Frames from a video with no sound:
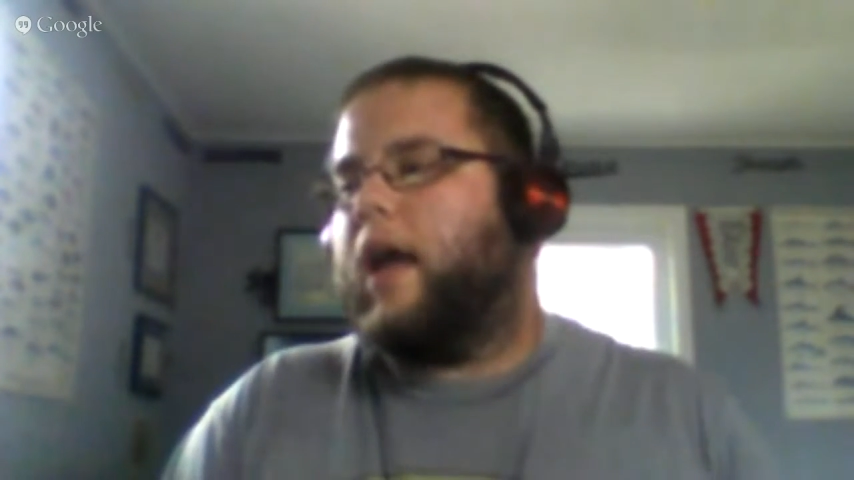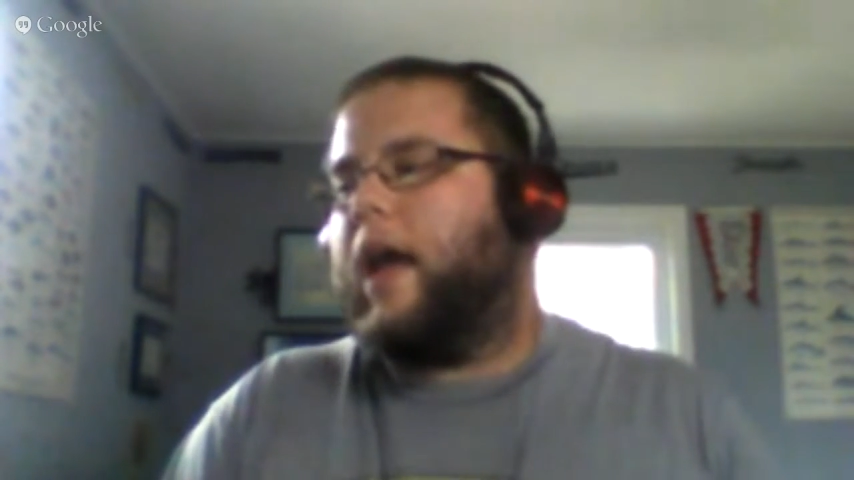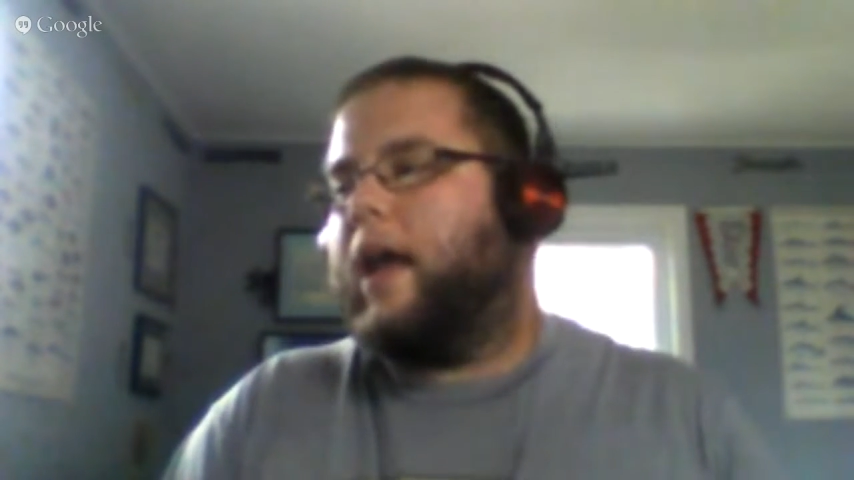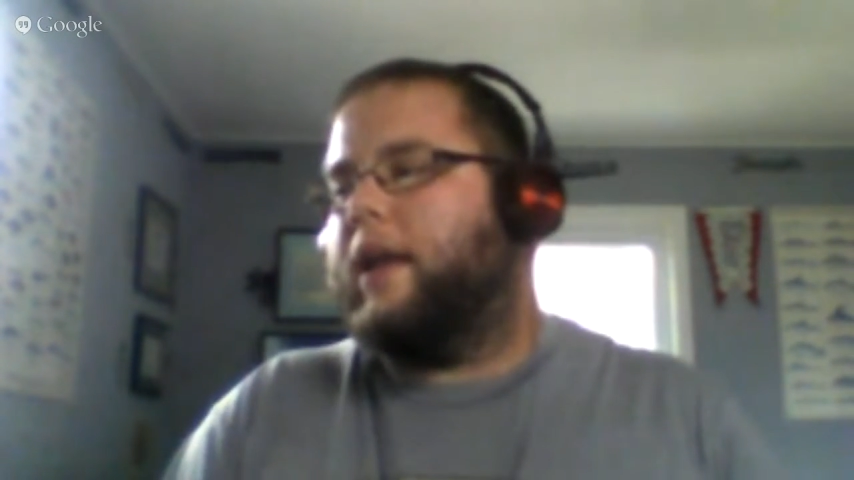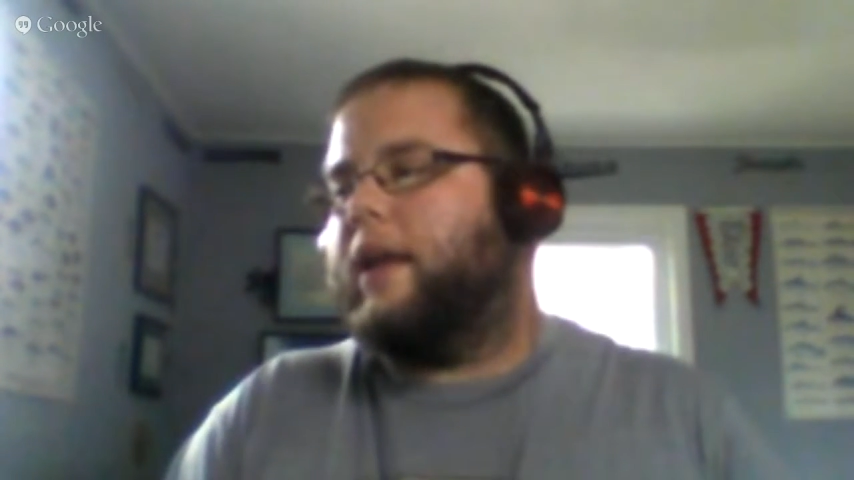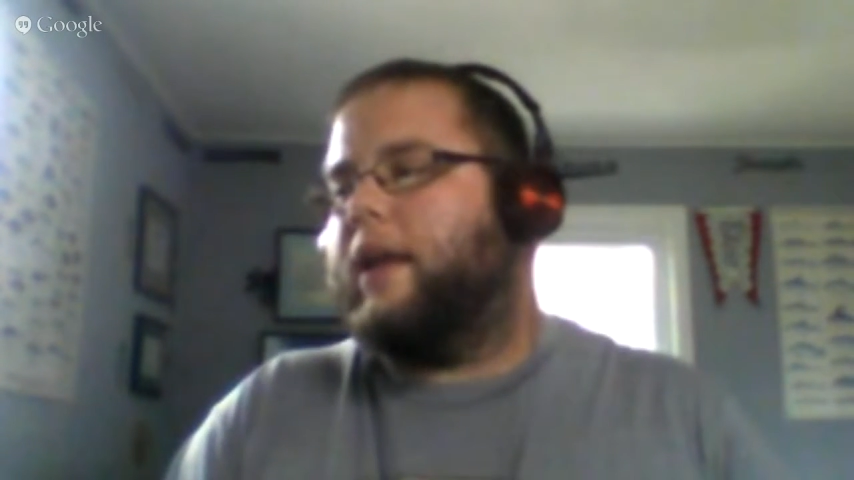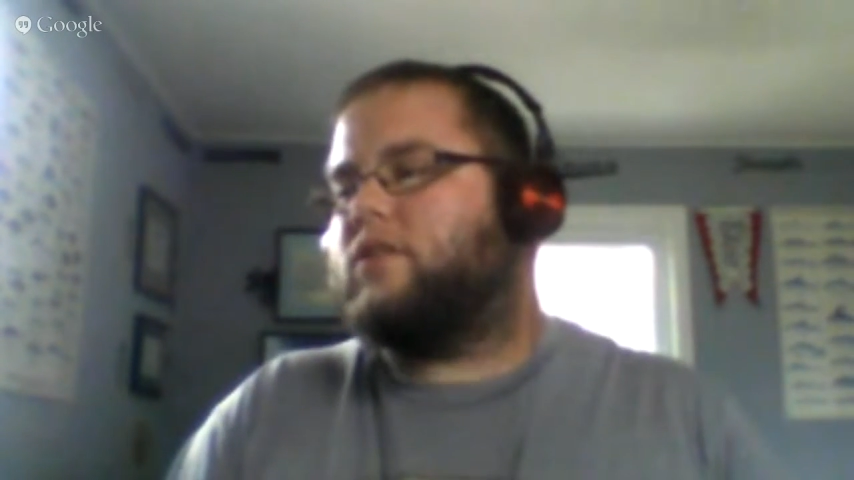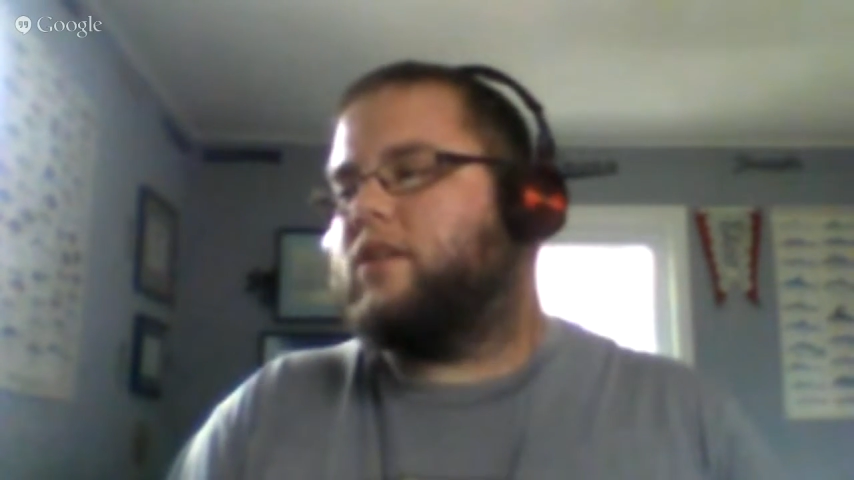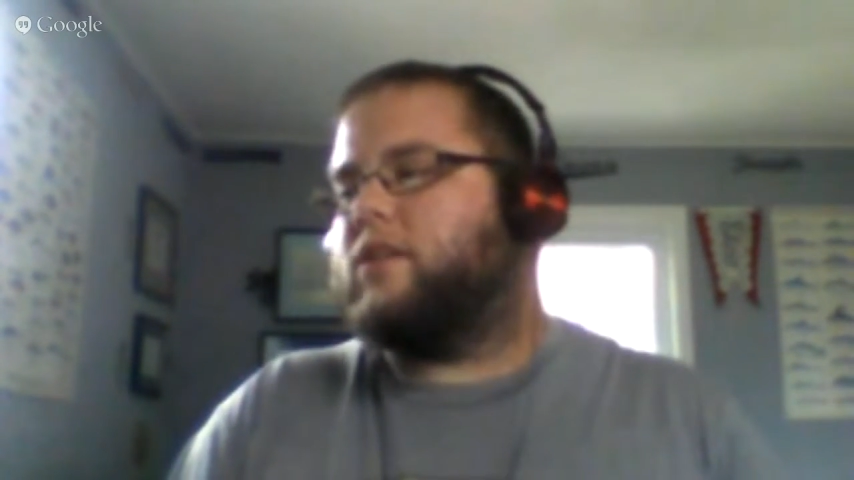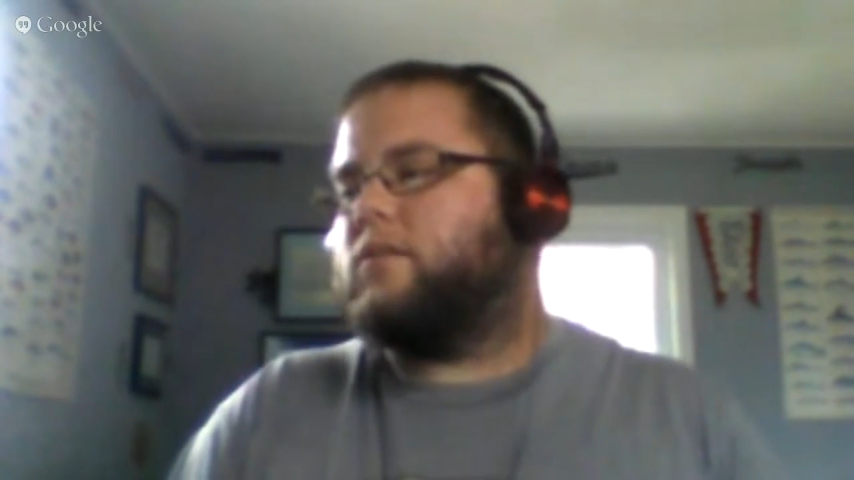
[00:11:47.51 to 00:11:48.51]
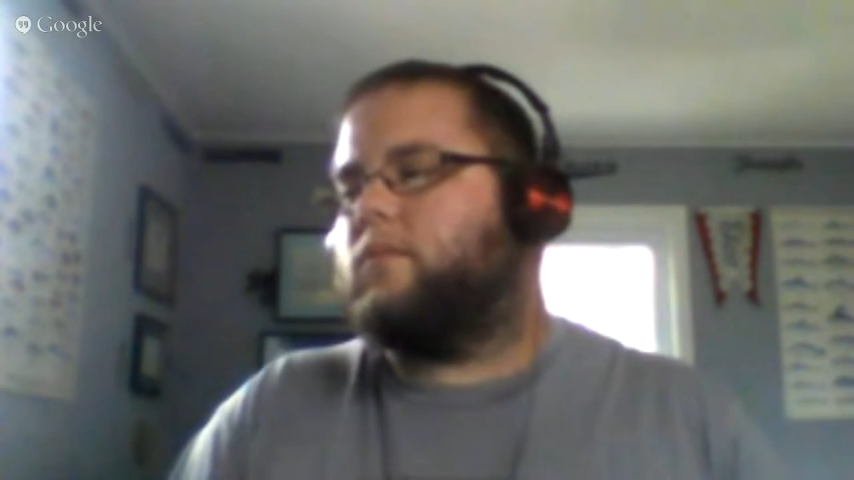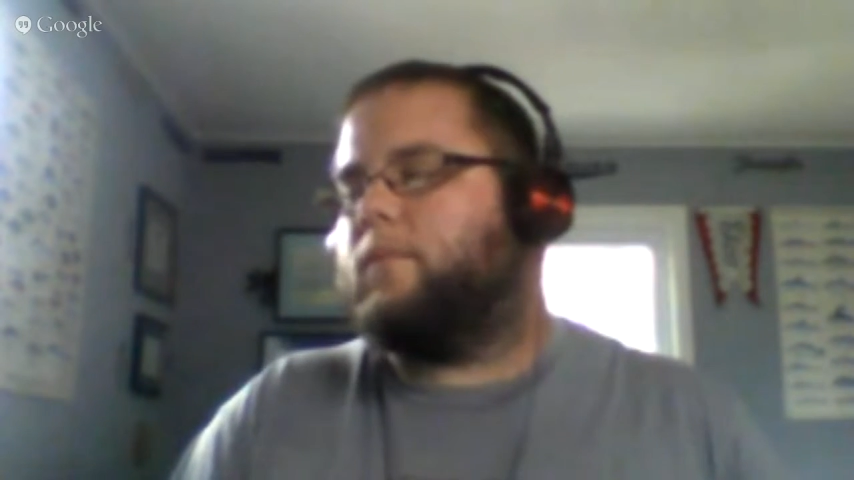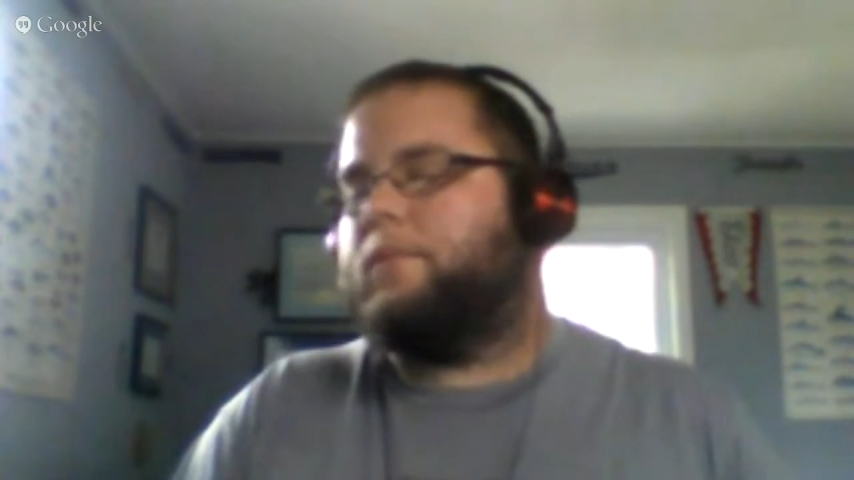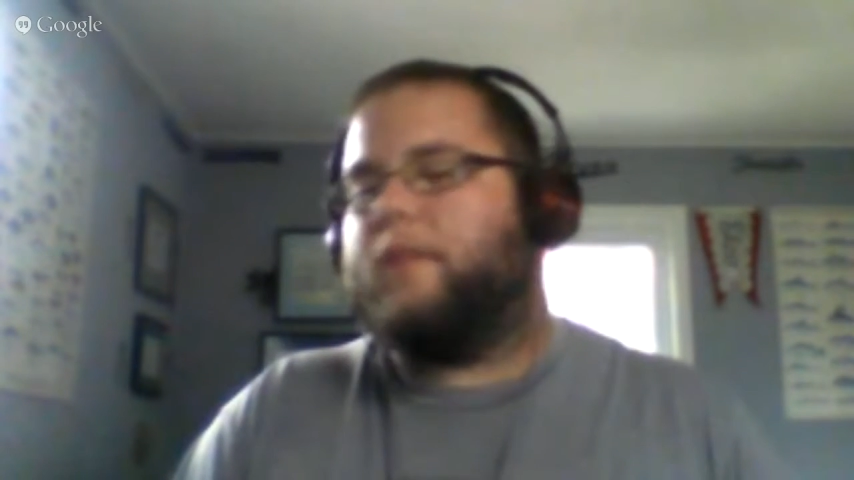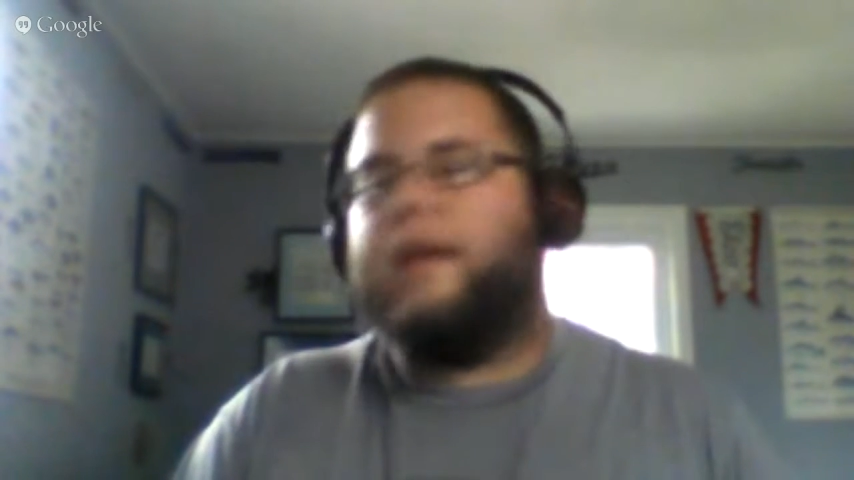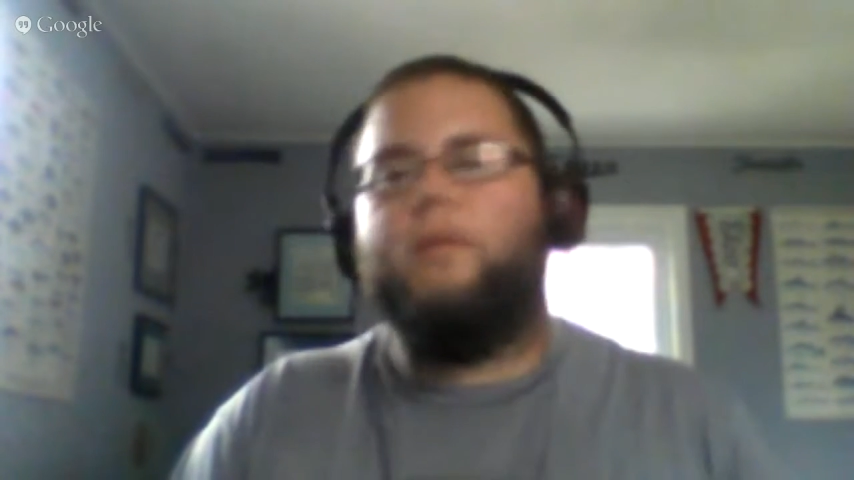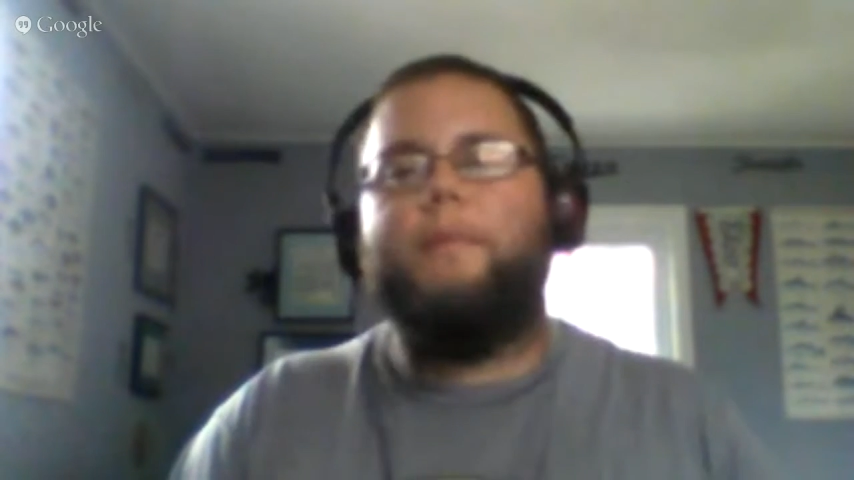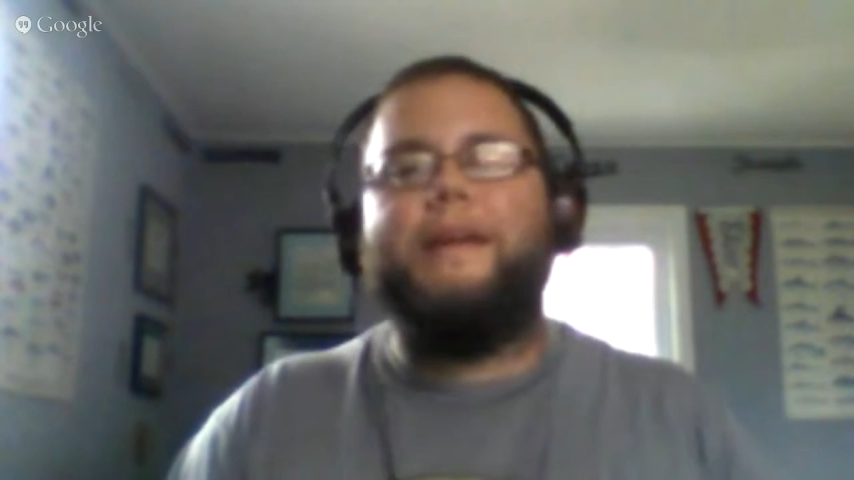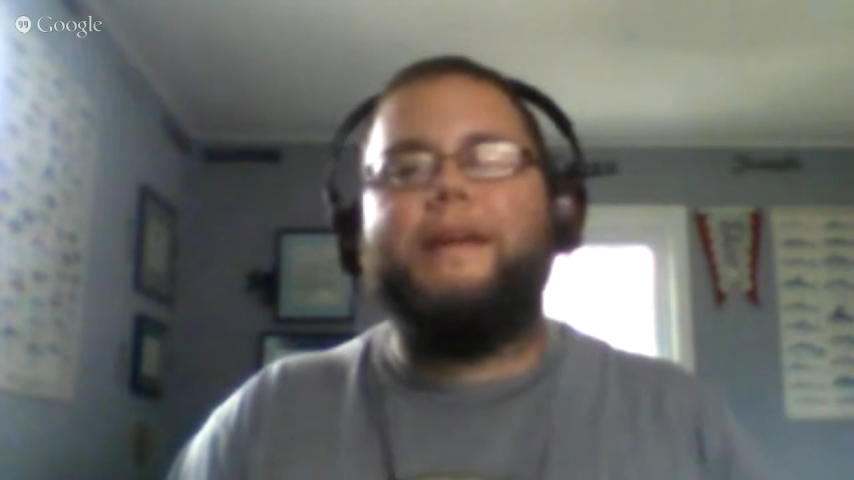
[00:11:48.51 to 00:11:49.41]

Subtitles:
And it would be